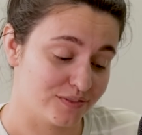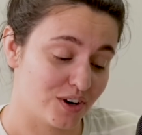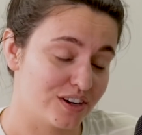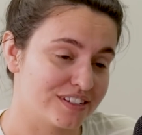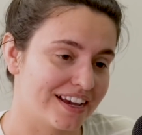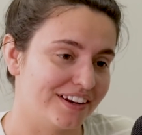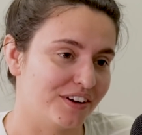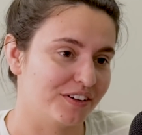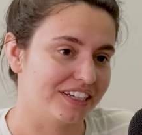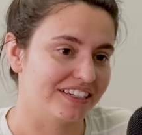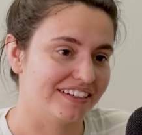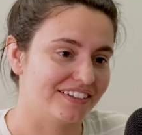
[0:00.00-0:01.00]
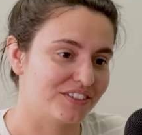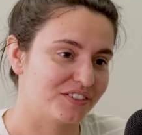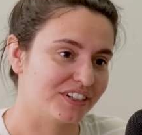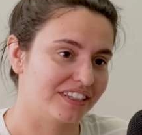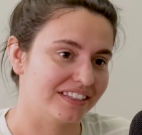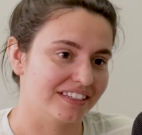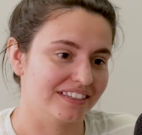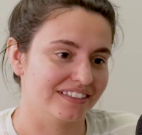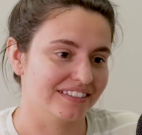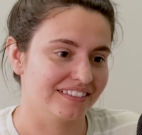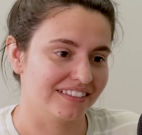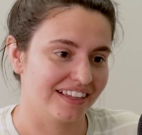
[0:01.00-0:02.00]
As far as I know, he didn't do
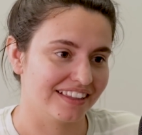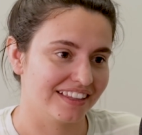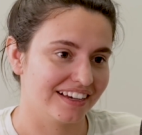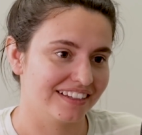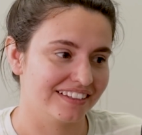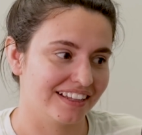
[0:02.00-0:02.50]
anything like that,